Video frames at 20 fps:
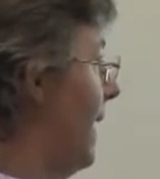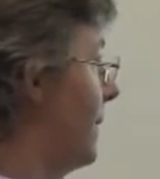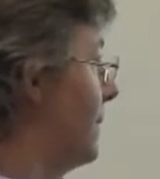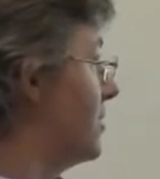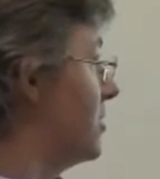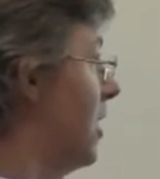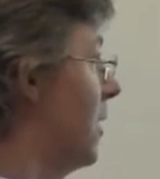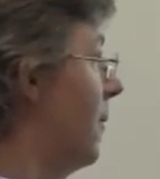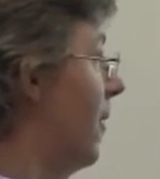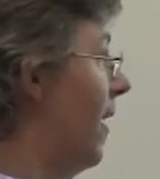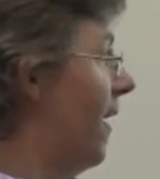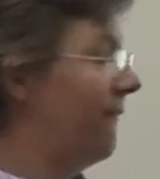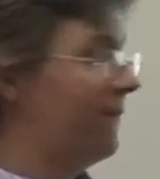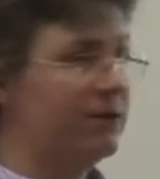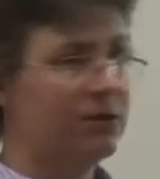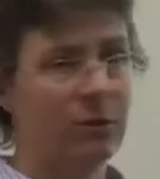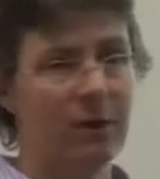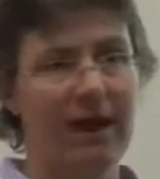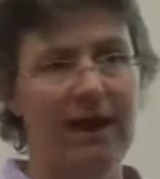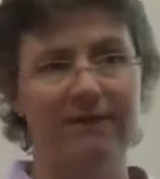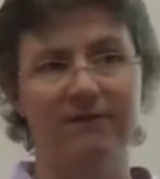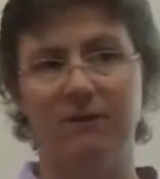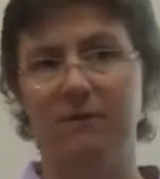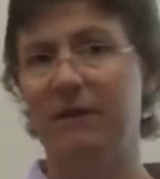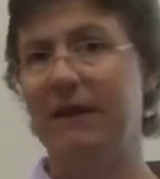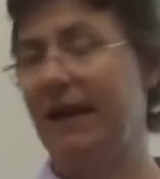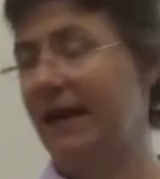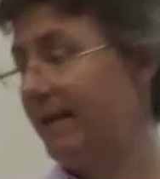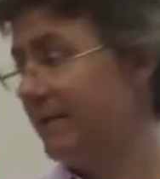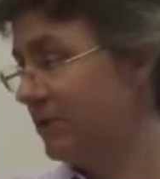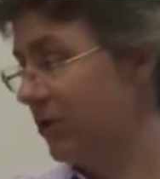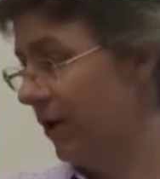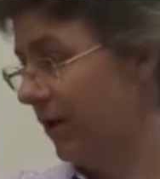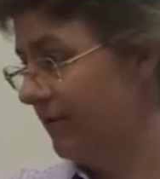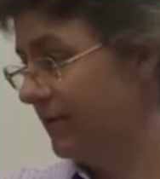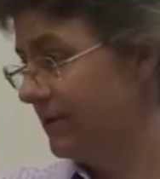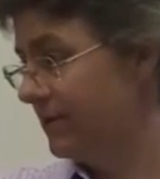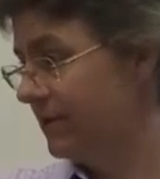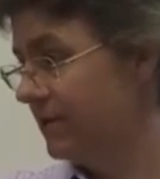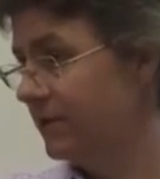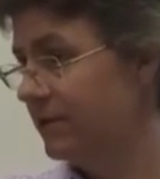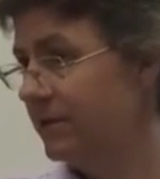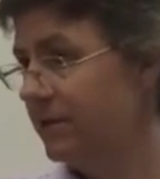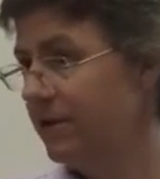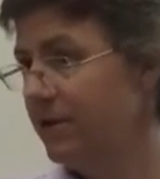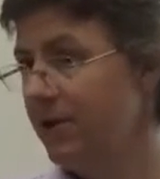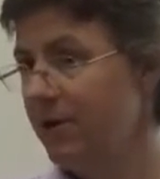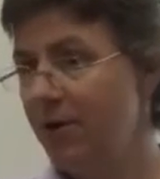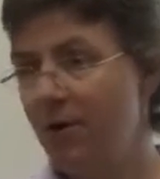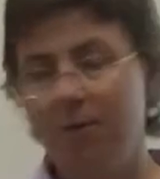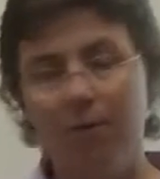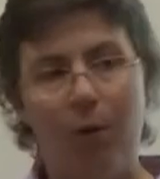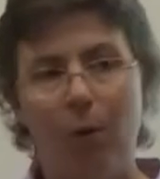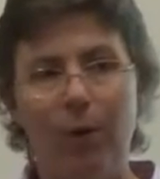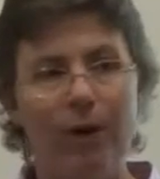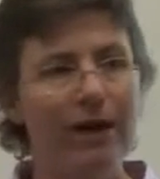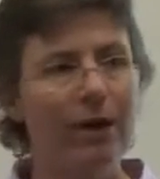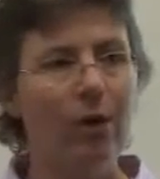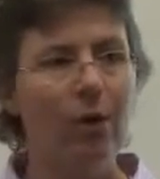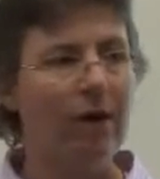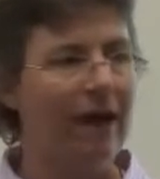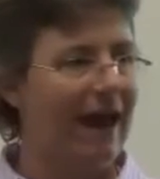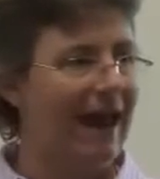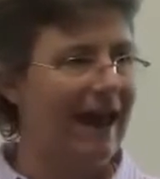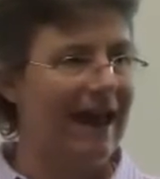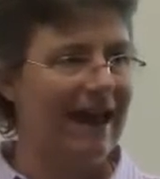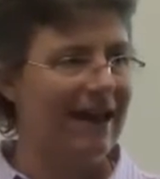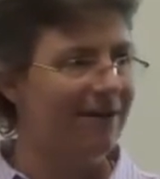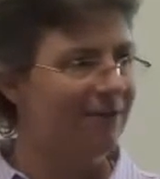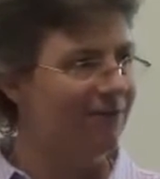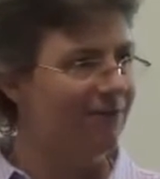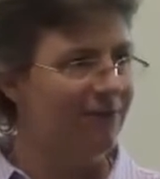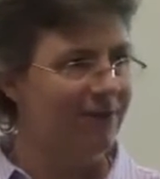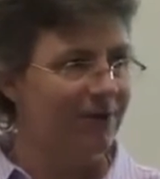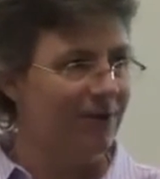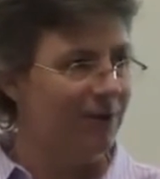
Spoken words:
Amazon office. We have some games offices. But we don't have,